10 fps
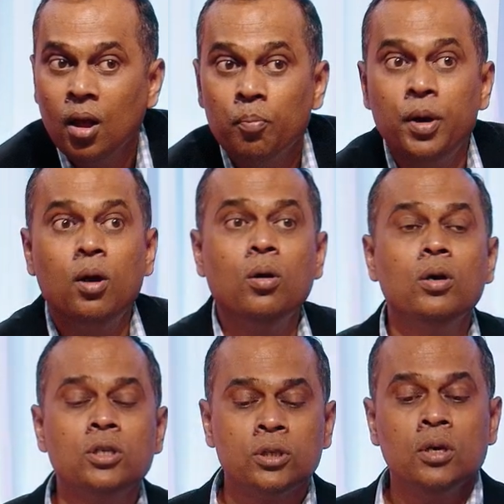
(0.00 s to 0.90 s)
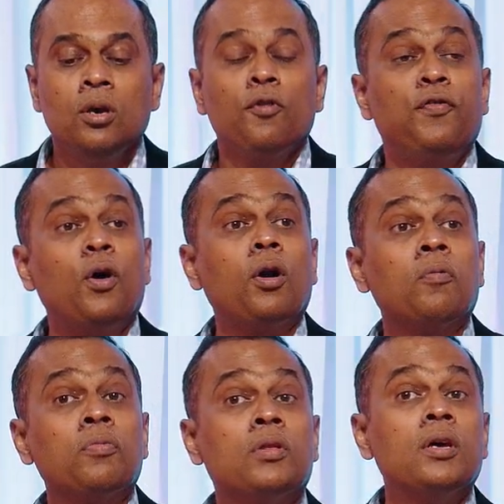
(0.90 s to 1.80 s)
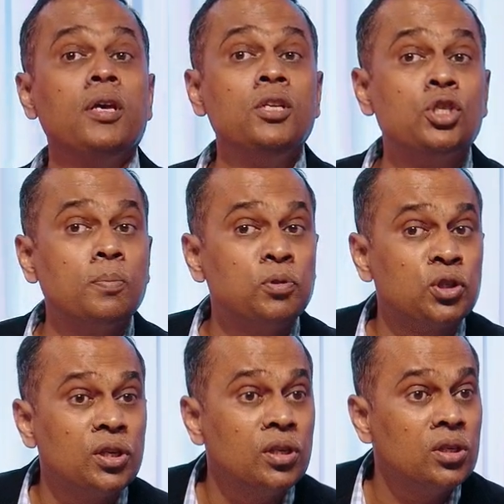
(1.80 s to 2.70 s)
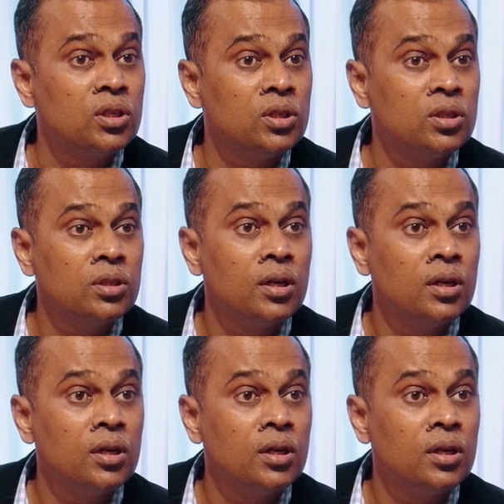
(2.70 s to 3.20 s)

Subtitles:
Because for the Egyptians,